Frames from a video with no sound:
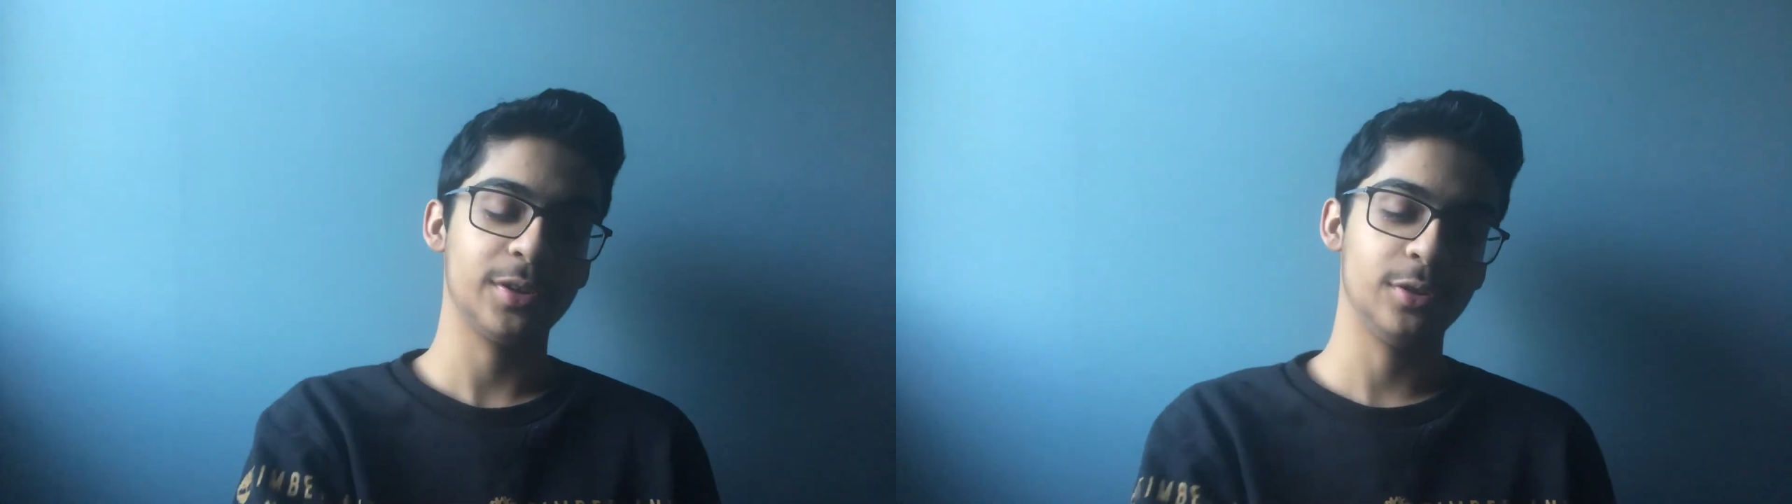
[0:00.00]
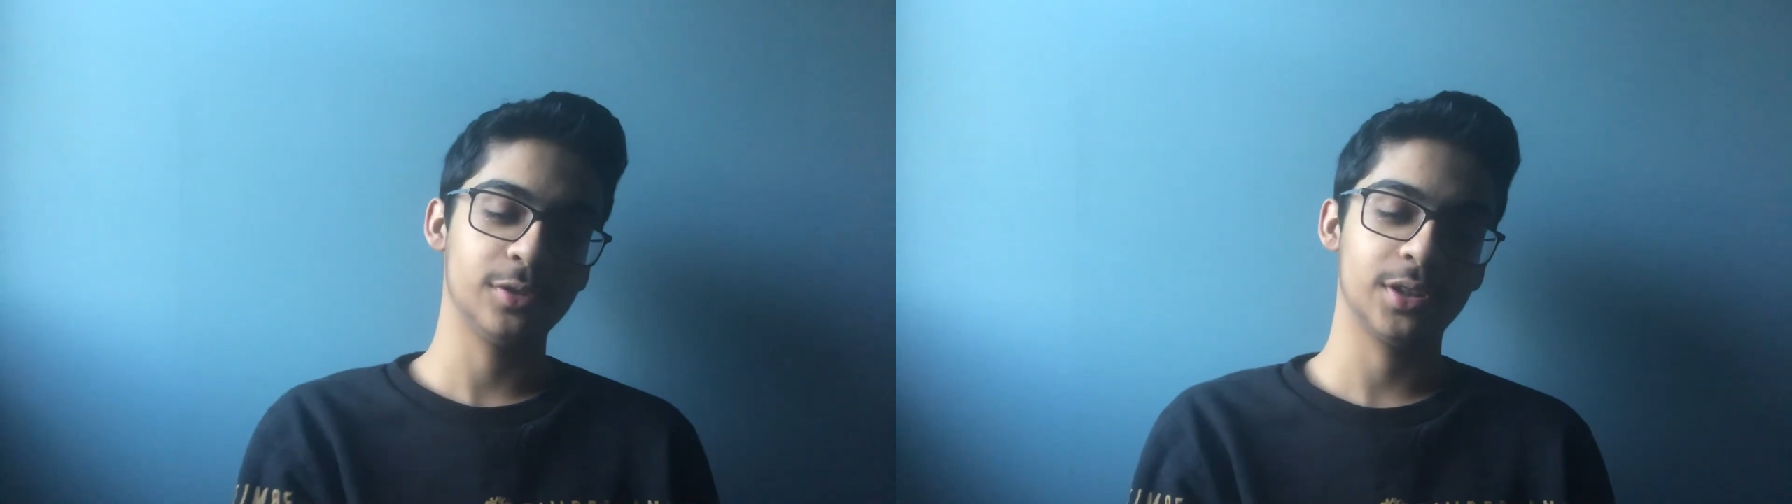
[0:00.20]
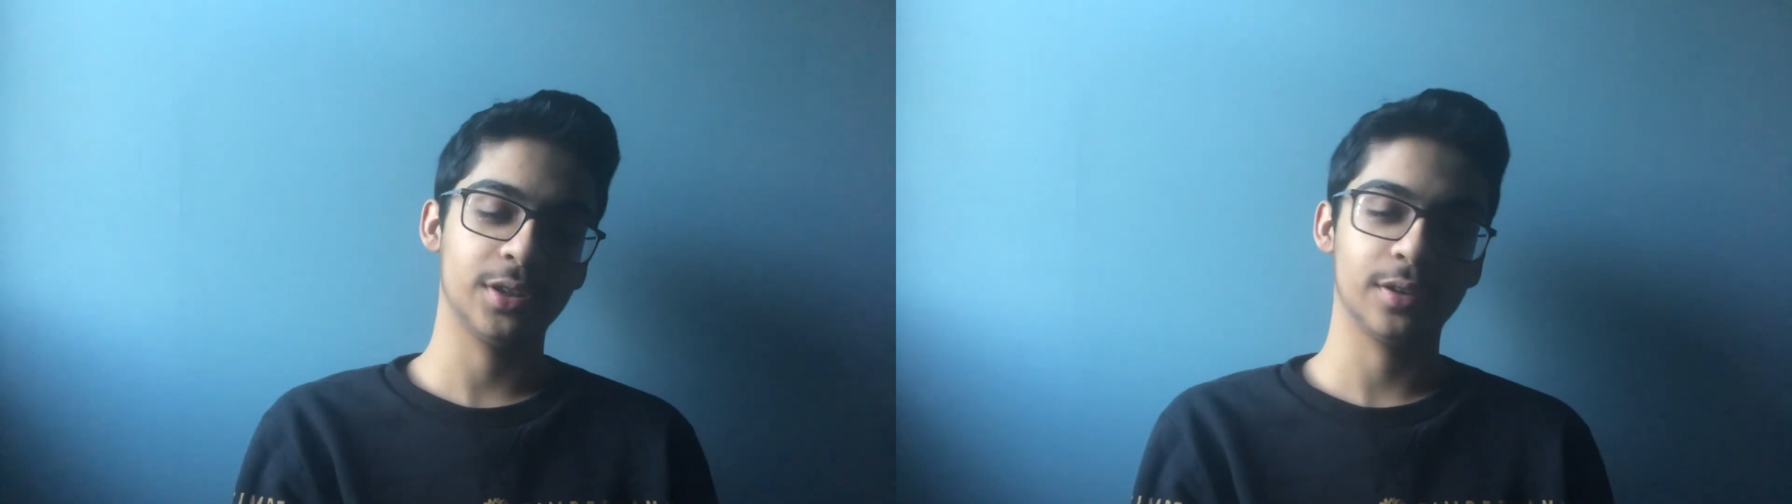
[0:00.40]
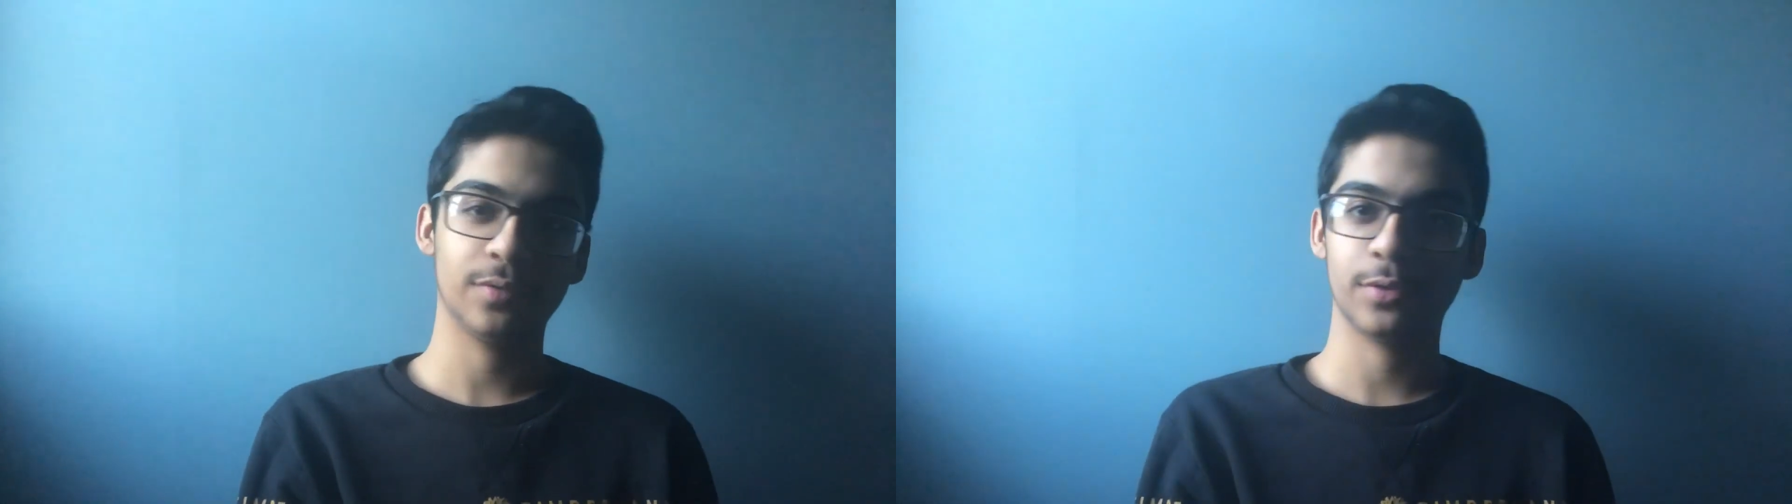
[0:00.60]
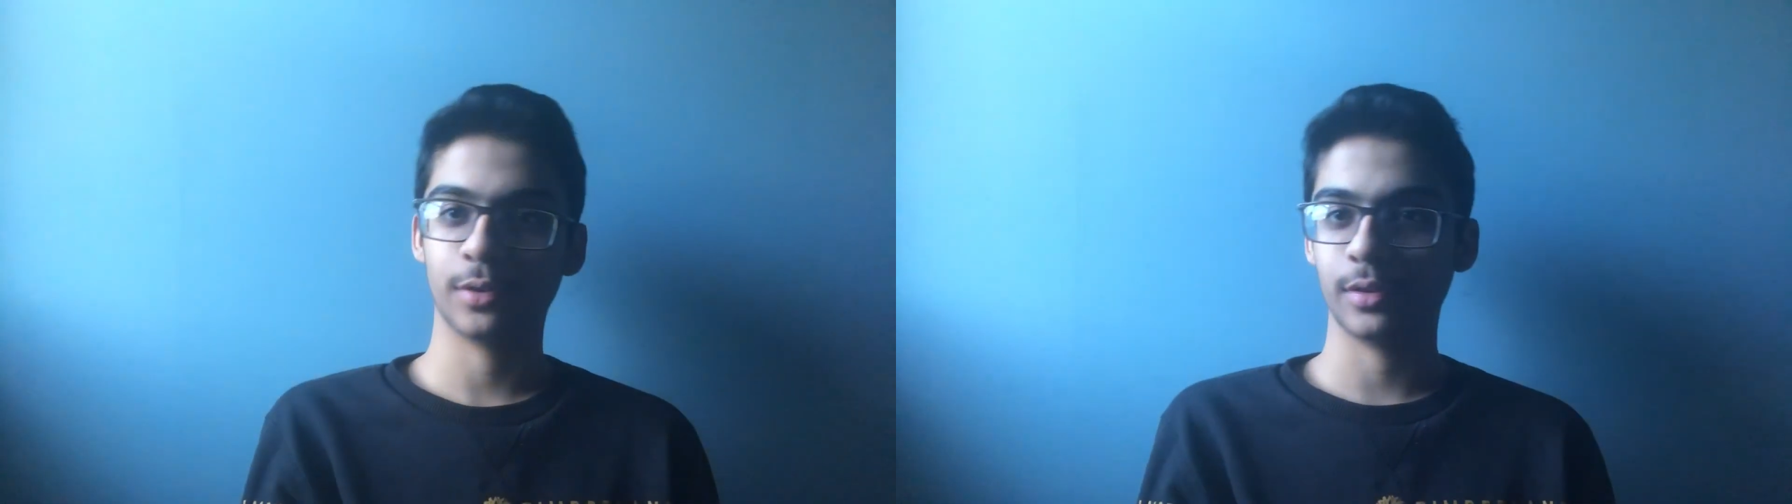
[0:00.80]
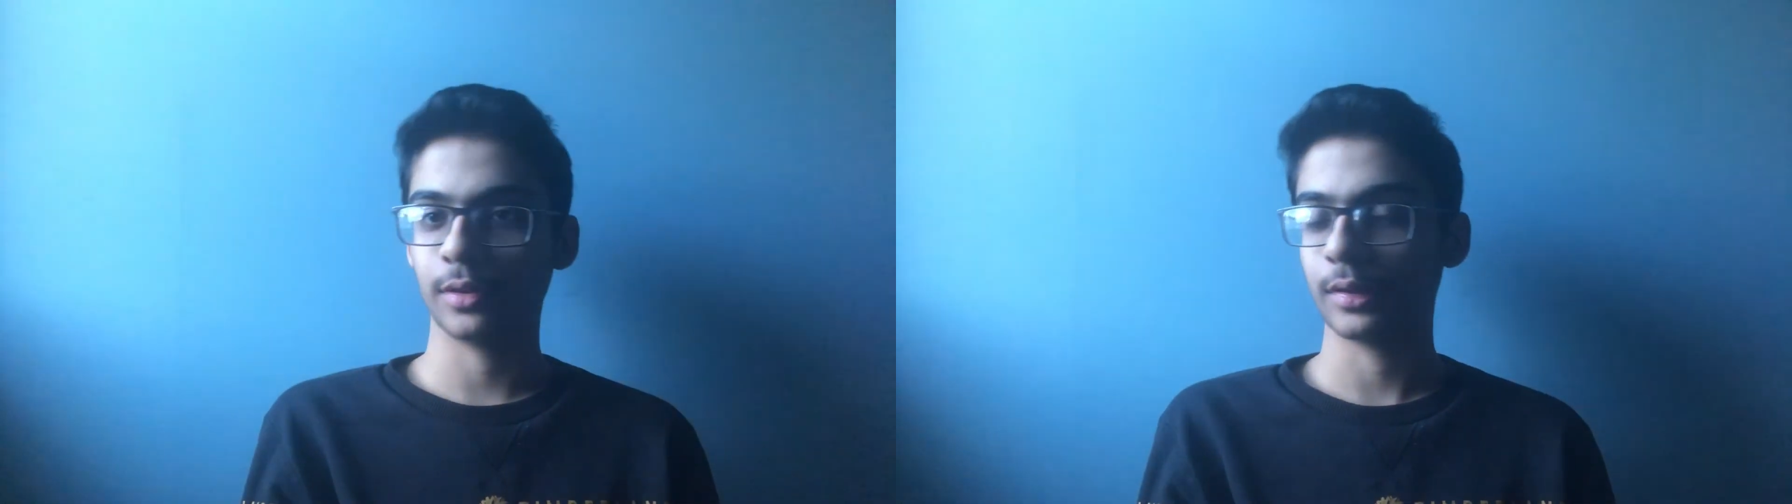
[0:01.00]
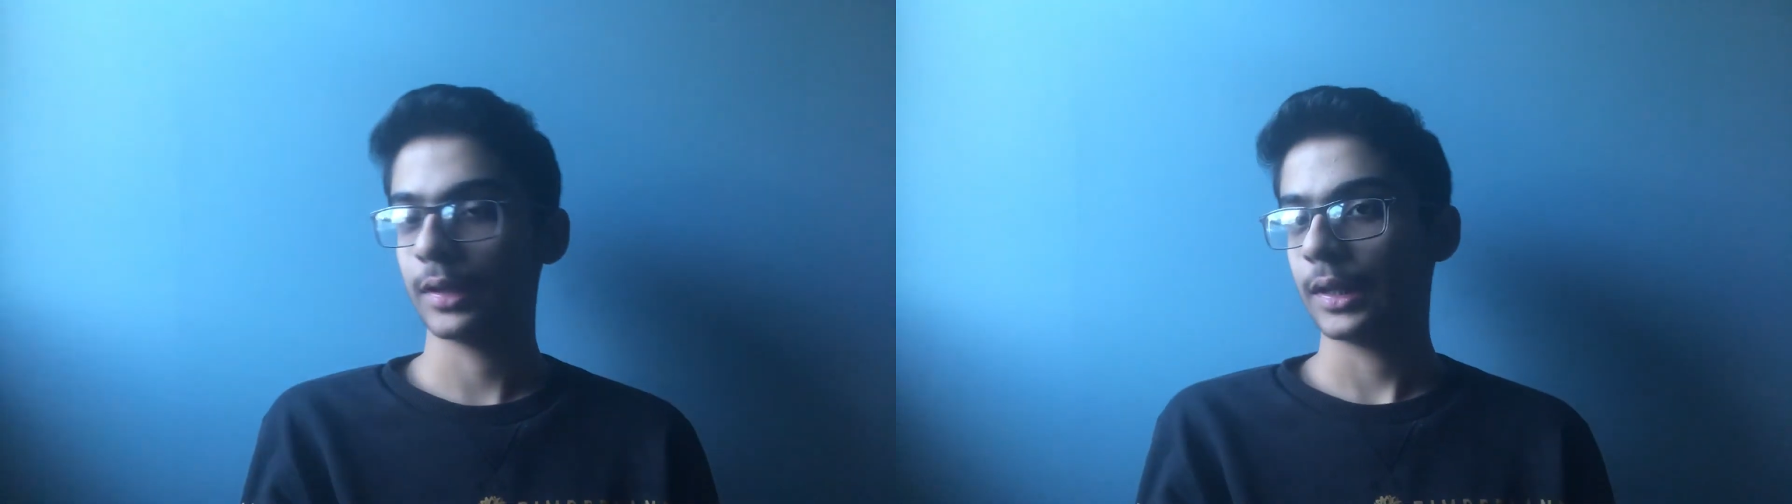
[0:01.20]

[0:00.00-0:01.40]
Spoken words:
using it for,